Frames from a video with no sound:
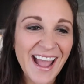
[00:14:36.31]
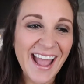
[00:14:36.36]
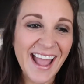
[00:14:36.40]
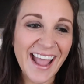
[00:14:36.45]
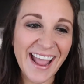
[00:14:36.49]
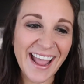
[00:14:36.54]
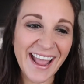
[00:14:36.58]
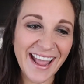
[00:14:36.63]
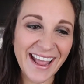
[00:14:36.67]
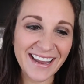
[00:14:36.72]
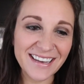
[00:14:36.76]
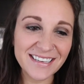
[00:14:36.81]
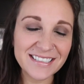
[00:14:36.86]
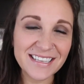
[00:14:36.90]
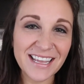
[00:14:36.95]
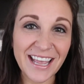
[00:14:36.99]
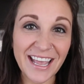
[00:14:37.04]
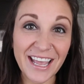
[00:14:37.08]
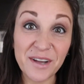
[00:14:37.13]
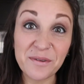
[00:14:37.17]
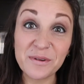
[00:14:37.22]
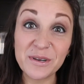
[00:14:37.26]
And
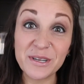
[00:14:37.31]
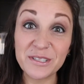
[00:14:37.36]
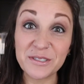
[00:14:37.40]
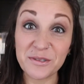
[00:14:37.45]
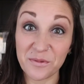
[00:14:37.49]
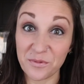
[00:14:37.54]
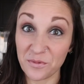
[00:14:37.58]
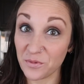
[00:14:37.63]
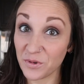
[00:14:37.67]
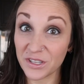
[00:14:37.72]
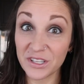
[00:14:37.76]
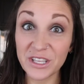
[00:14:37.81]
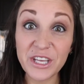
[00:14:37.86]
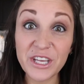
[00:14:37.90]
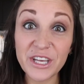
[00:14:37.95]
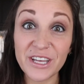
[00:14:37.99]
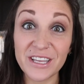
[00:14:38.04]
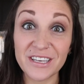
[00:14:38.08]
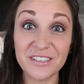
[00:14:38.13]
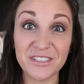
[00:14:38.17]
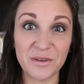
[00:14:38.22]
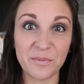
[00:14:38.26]
it was really
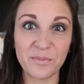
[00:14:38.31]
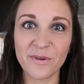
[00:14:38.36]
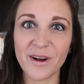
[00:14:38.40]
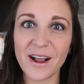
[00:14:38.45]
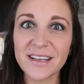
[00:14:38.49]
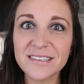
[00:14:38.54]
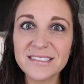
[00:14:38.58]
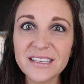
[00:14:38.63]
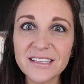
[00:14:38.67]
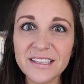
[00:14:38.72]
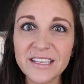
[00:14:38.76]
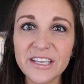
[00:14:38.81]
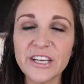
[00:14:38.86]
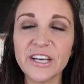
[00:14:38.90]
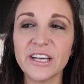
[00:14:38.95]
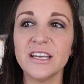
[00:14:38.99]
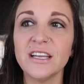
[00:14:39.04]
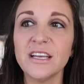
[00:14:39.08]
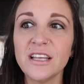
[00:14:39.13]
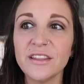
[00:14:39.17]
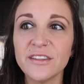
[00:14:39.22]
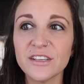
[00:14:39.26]
good, surprisingly good.